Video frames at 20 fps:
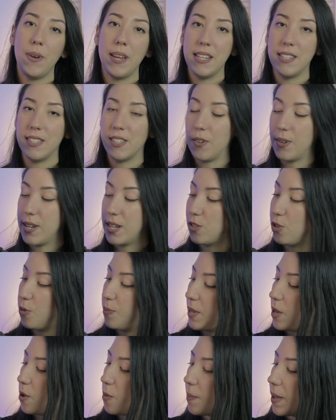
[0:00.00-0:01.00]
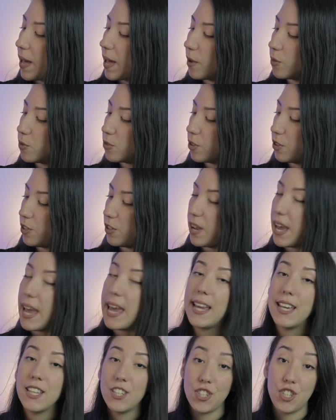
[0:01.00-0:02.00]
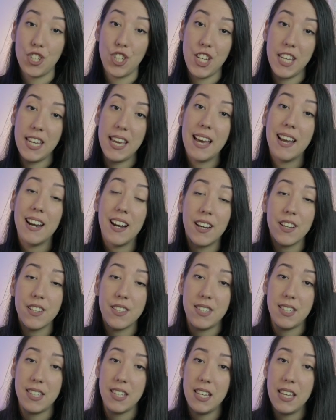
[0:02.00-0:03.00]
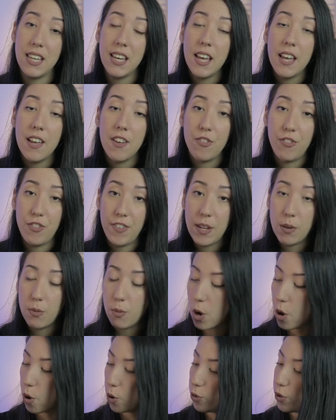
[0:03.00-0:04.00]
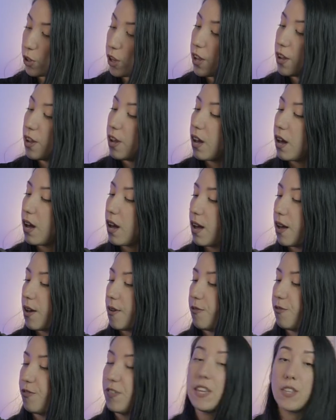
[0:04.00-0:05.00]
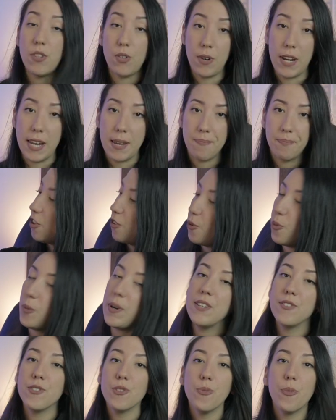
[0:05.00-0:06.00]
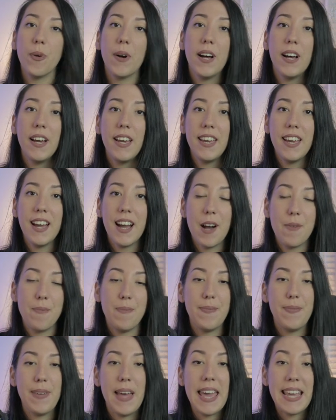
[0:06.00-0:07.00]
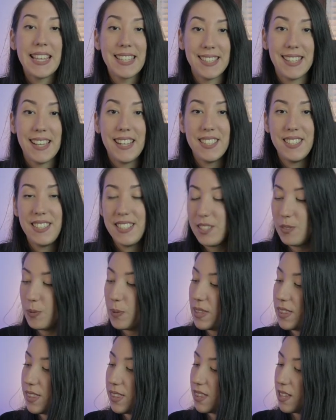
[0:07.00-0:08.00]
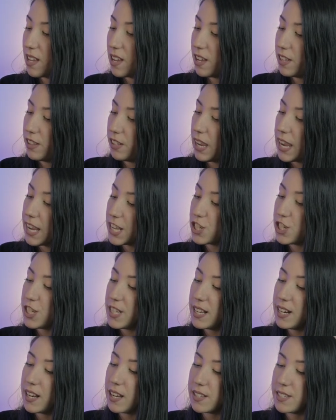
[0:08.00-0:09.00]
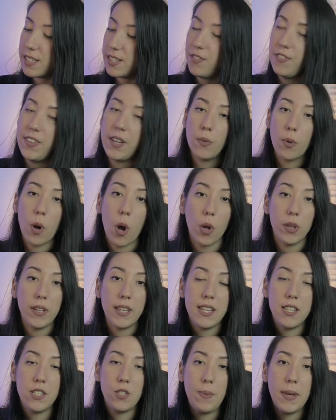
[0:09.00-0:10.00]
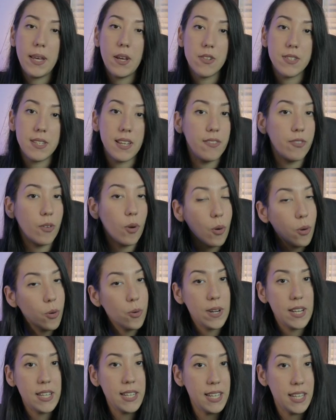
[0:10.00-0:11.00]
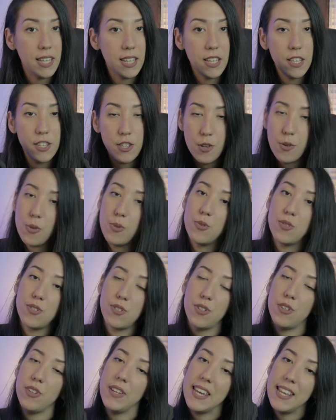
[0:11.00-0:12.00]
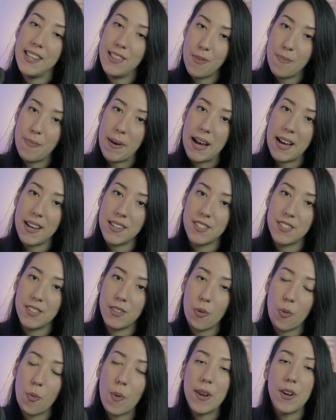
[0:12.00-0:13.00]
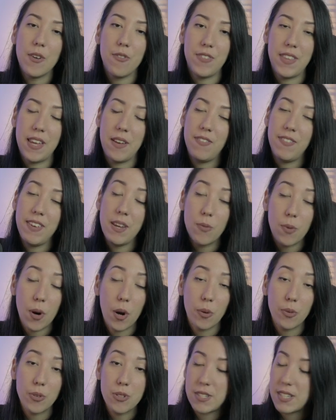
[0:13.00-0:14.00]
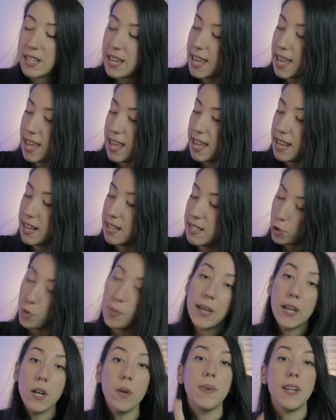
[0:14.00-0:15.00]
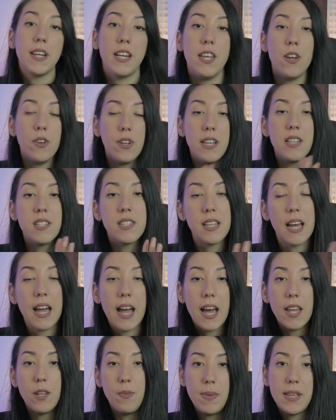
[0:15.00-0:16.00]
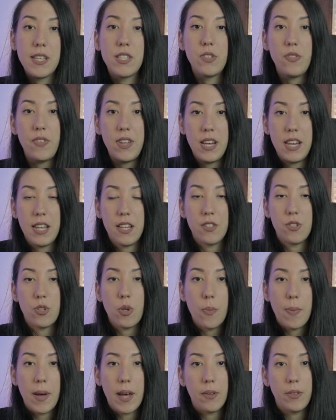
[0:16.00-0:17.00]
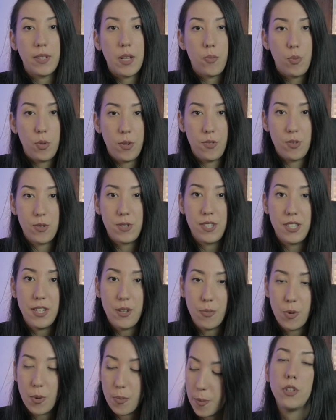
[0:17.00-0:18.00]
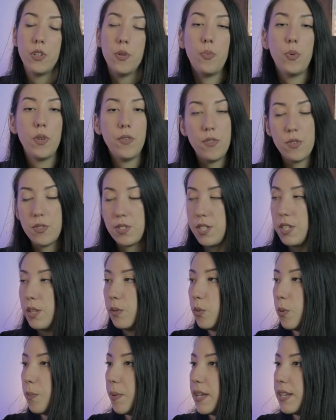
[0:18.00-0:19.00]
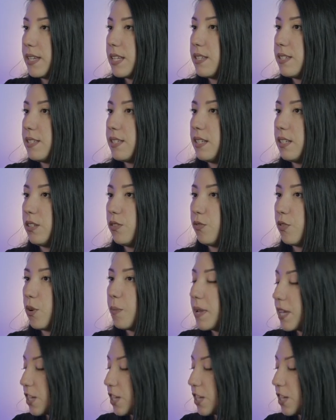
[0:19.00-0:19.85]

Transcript: is going to be about the HGLRC Veyron V3. The reason why I'm excited with the HGLRC Veyron is because I've already used in the past one of their Veyrons, and to be completely honest, I had mixed feelings about that previous cinewhoop. The previous cinewhoop I tested from